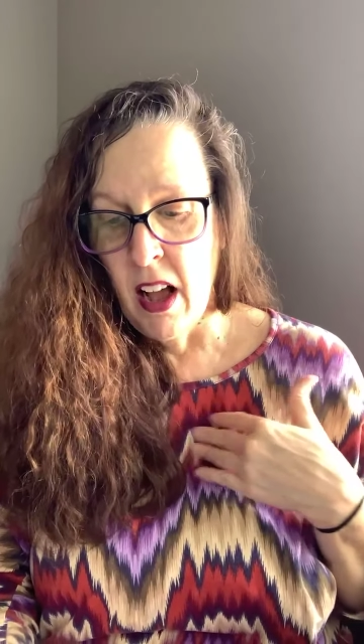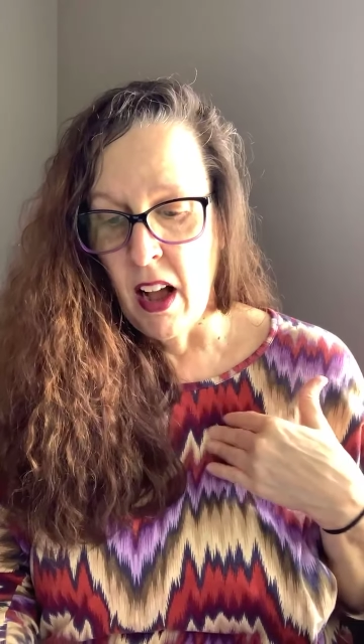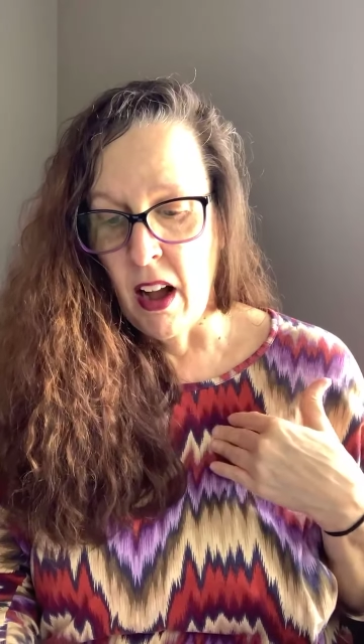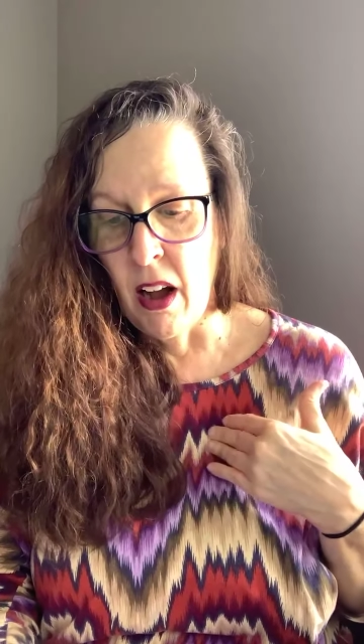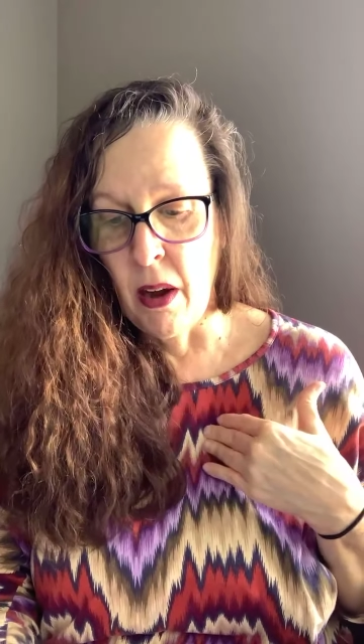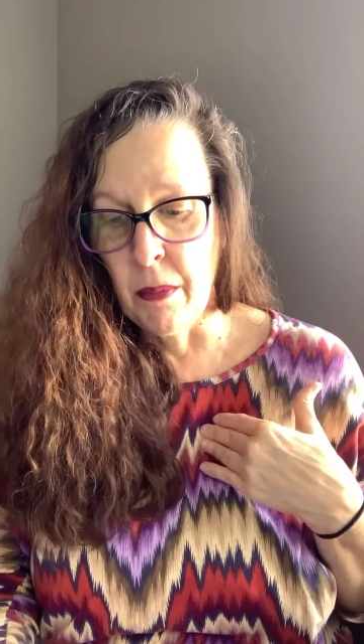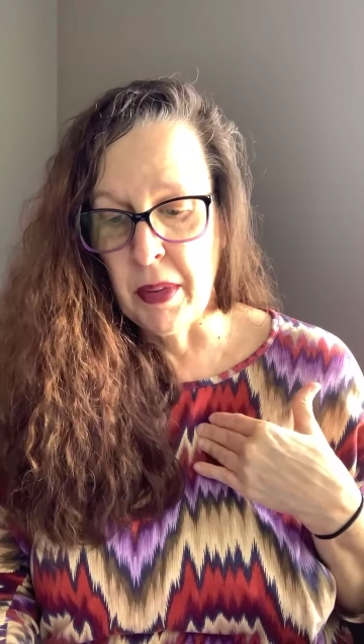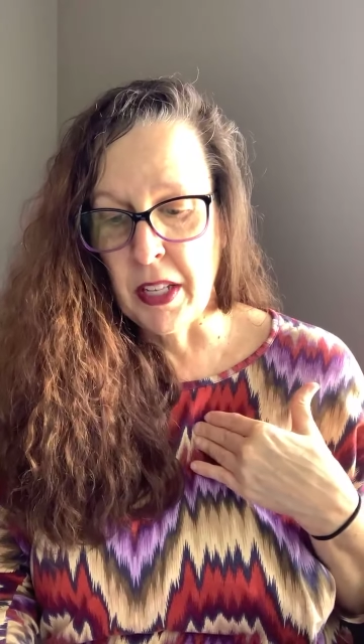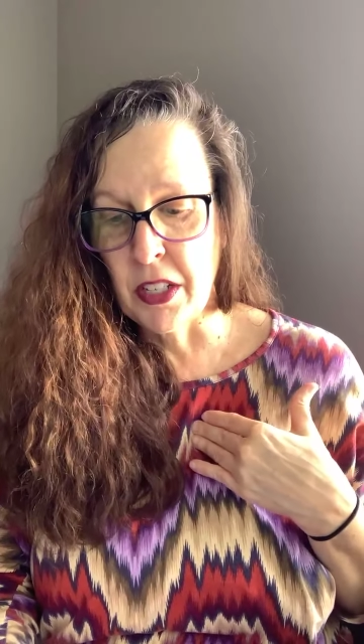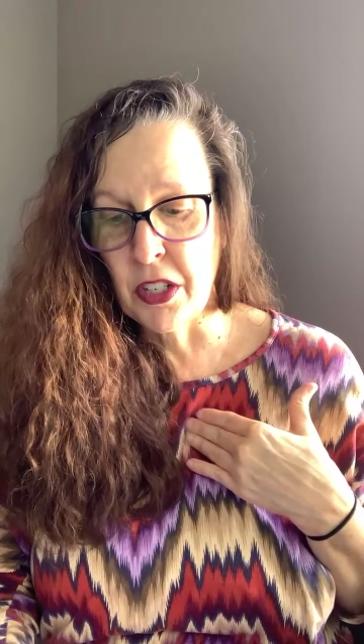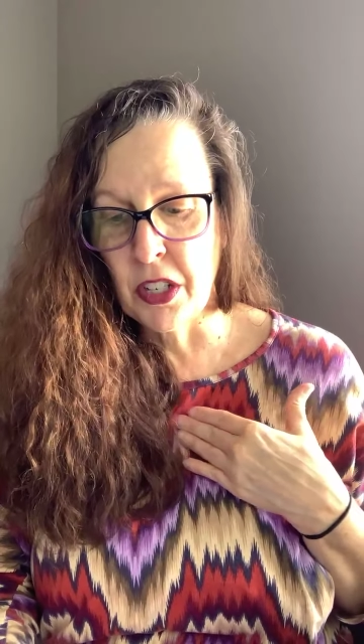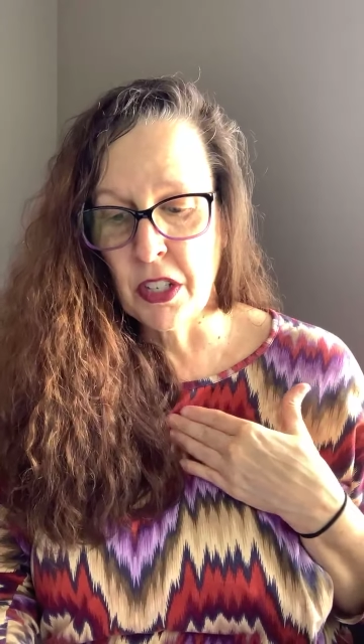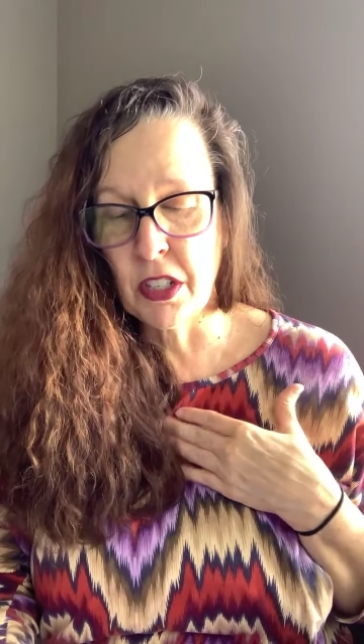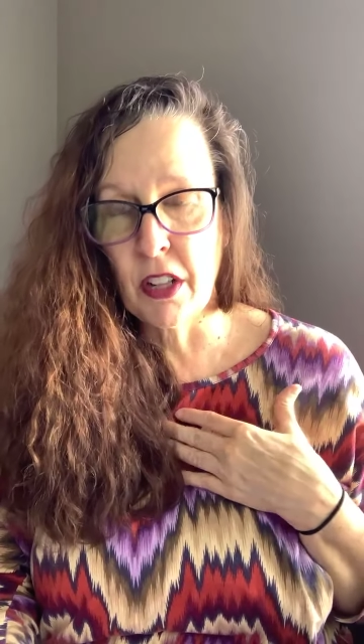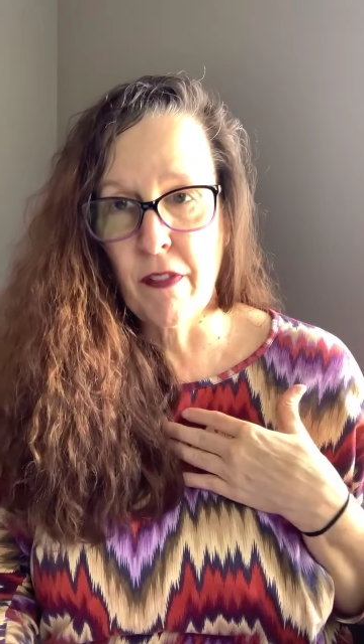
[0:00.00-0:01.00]
It's
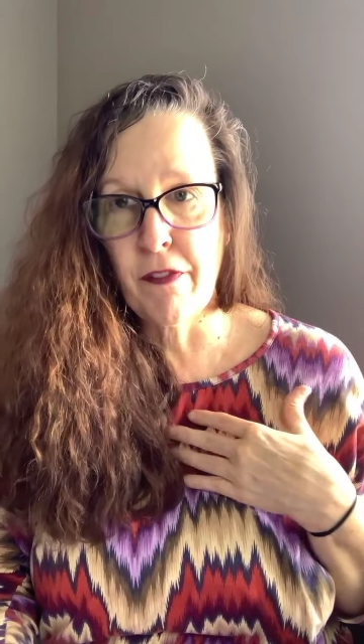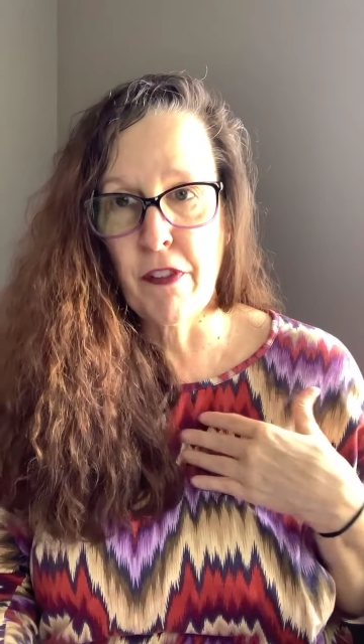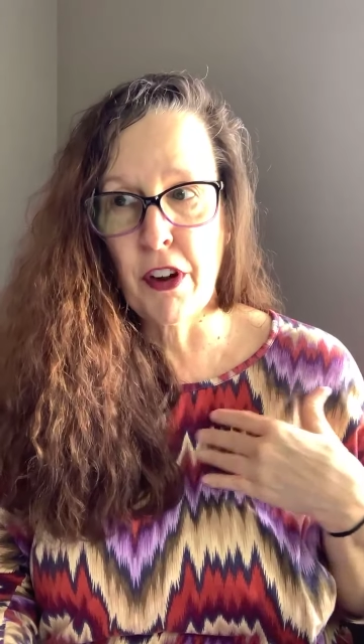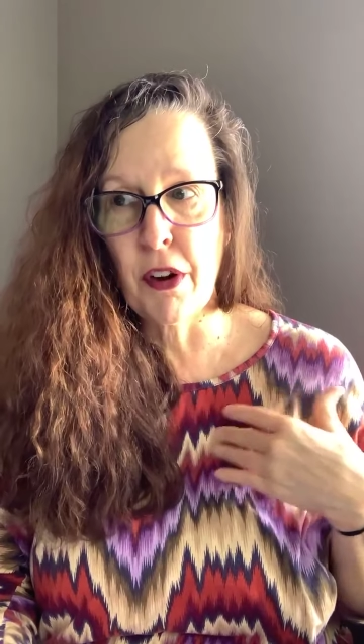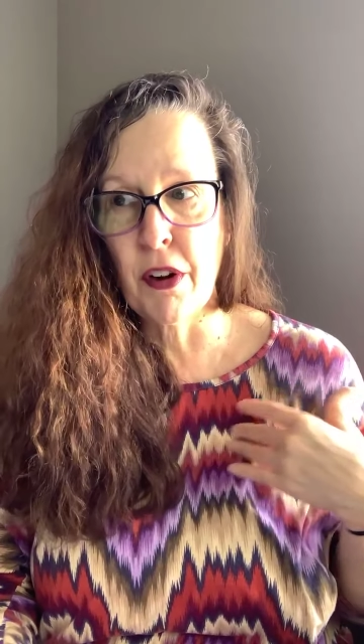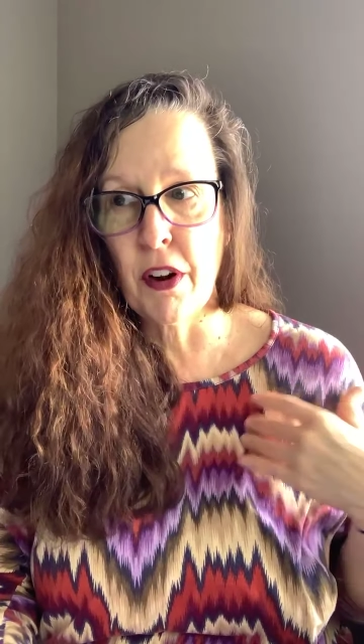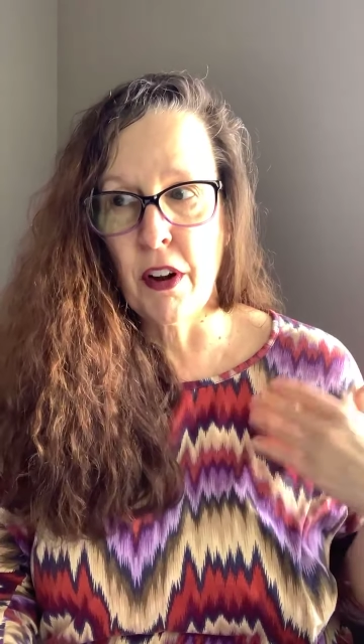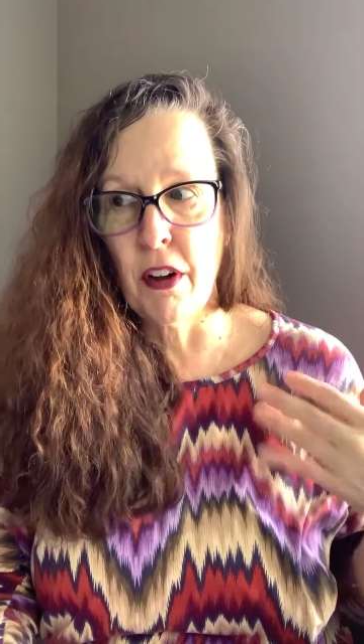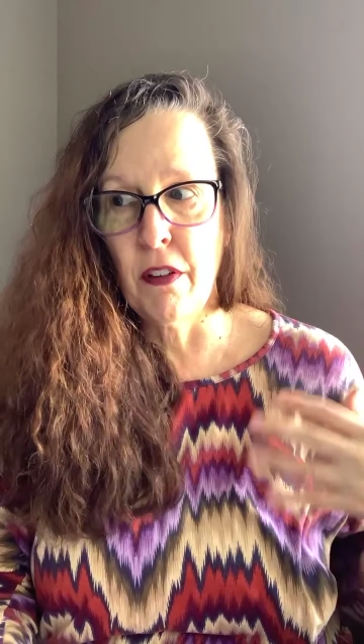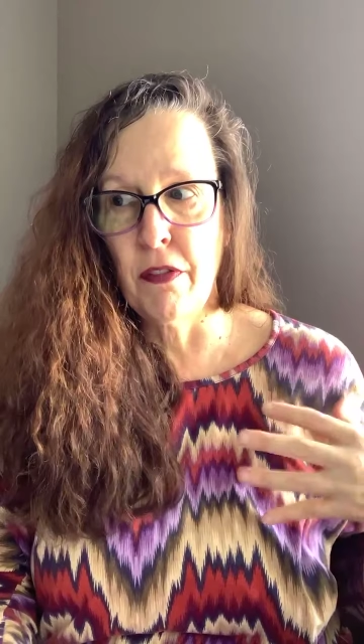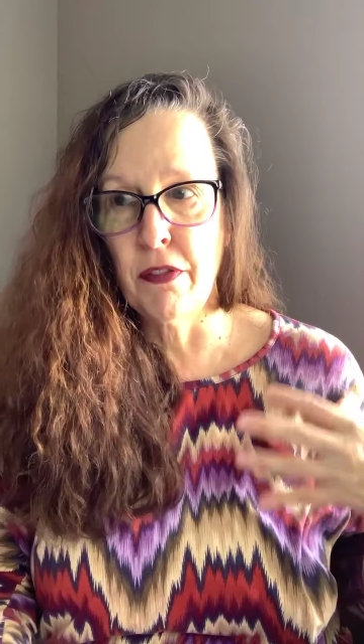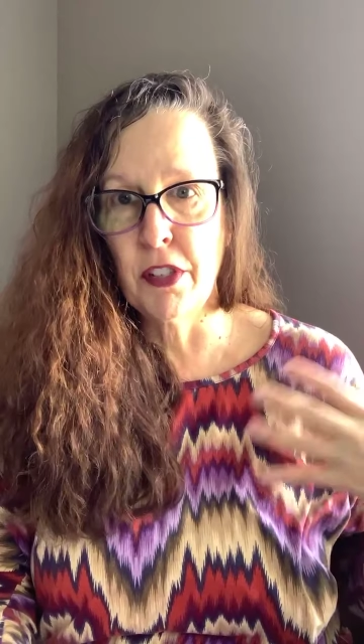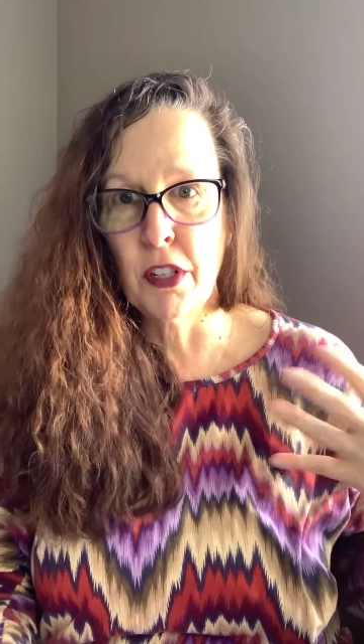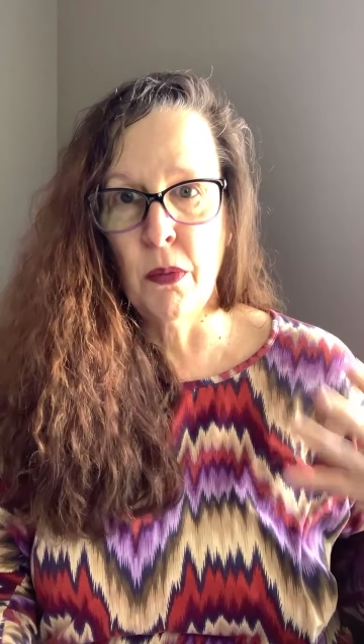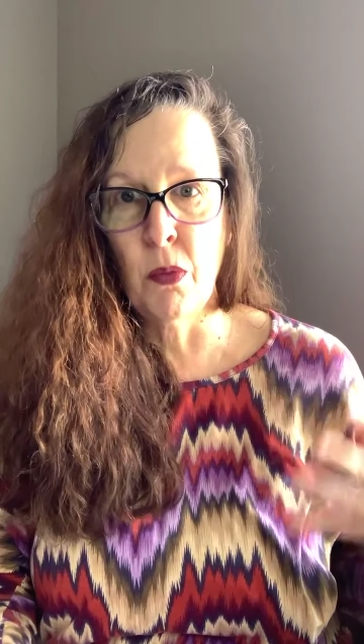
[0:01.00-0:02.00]
just the fear of
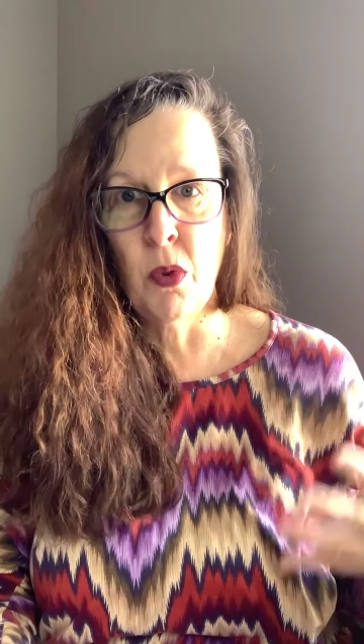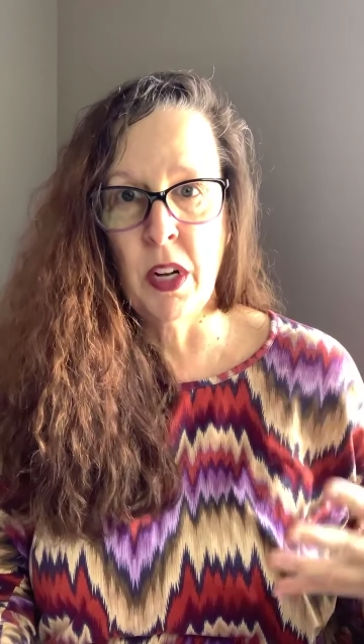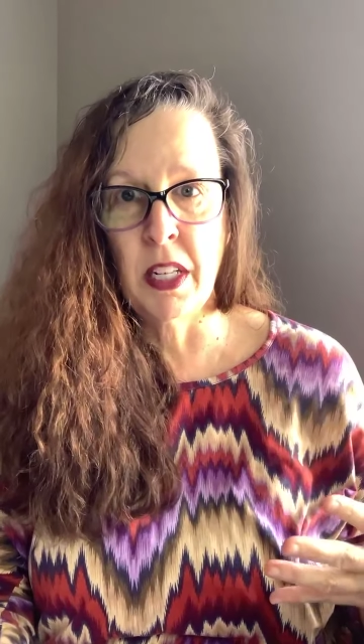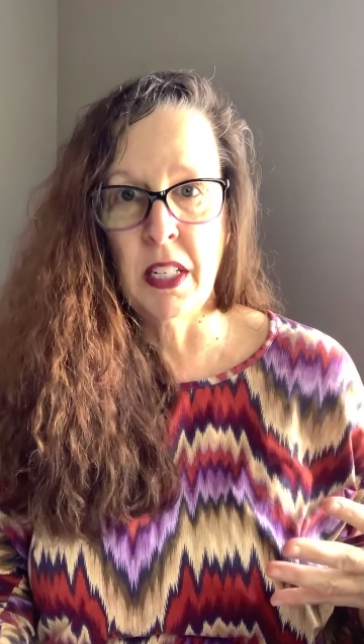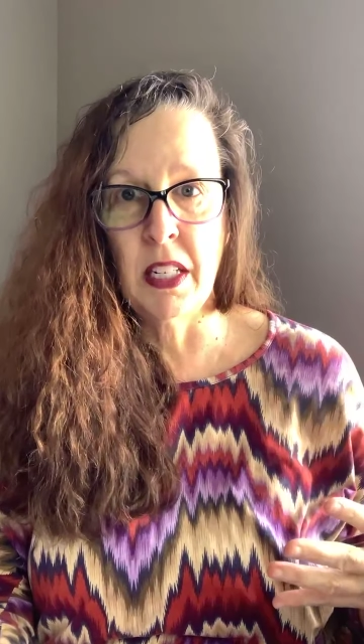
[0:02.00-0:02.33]
someone